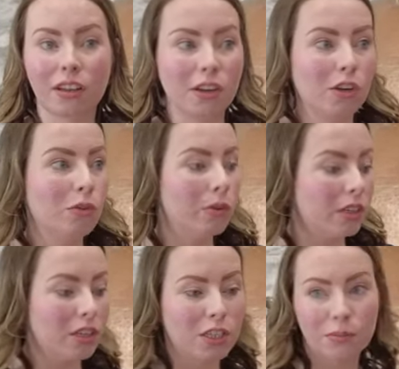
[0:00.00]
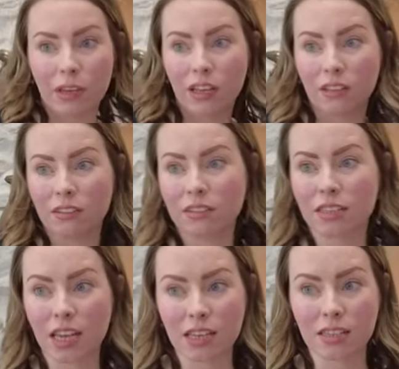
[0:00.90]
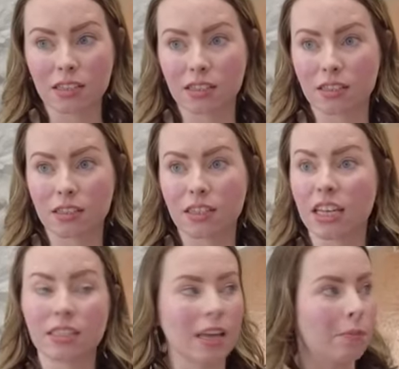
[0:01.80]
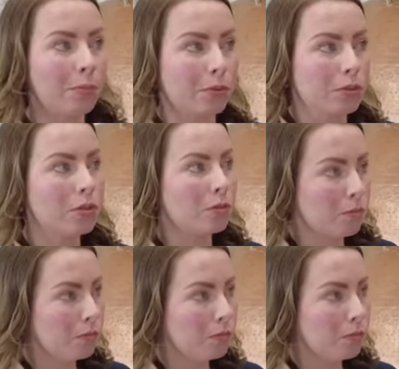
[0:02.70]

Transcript: No one can smell, taste, take samples.